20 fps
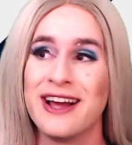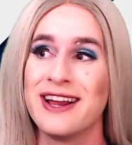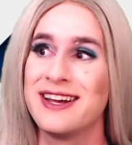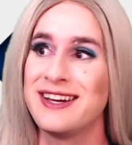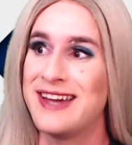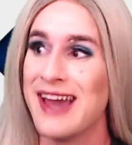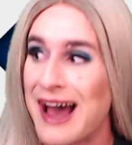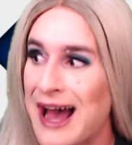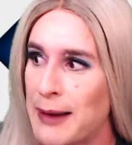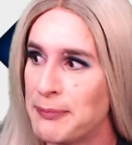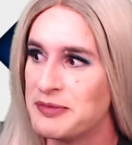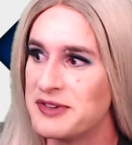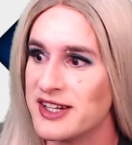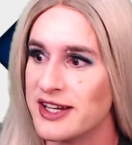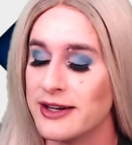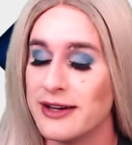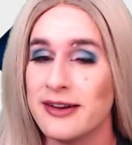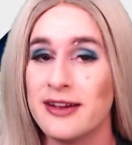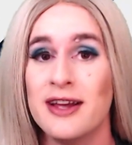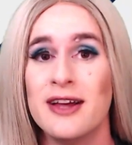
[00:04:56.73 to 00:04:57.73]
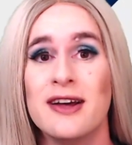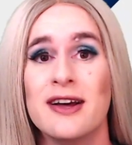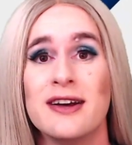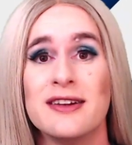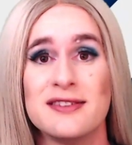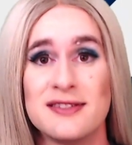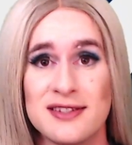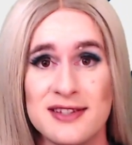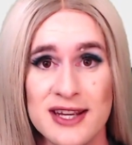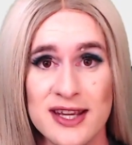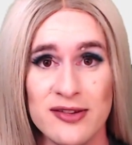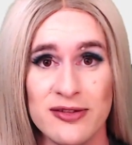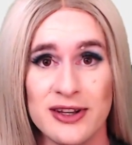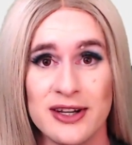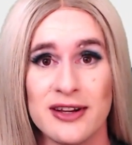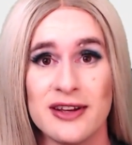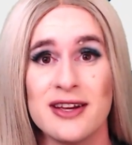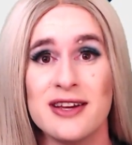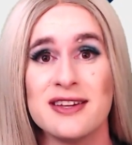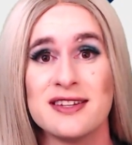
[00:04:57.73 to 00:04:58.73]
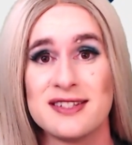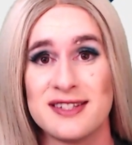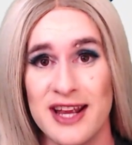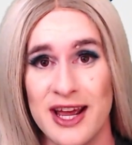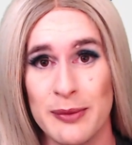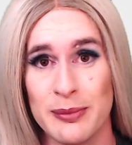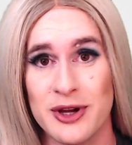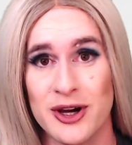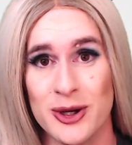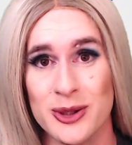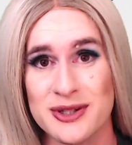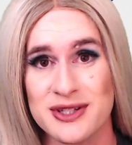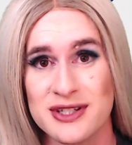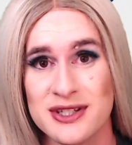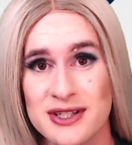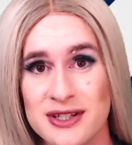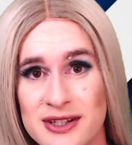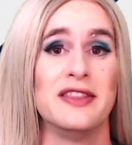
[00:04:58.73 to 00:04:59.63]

captain Steven Stamkos.